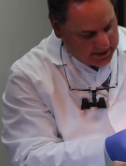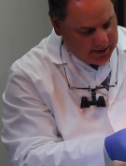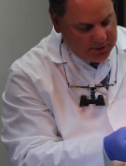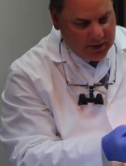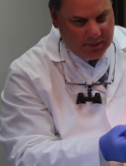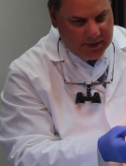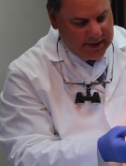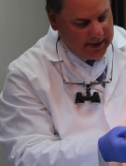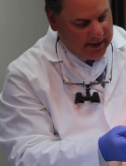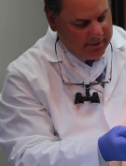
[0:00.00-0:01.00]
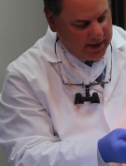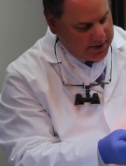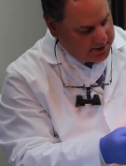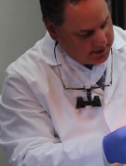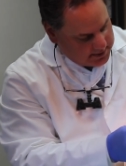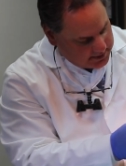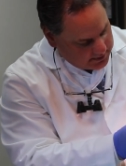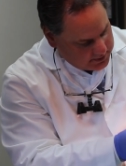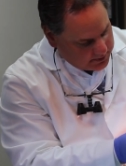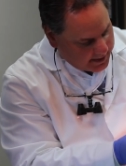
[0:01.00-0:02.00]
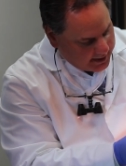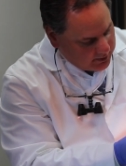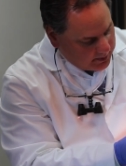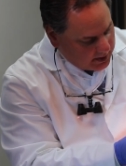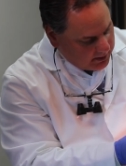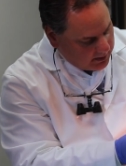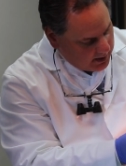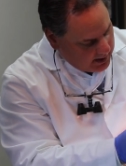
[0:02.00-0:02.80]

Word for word: because we're going to be taking advantage of the CO2 microbubble.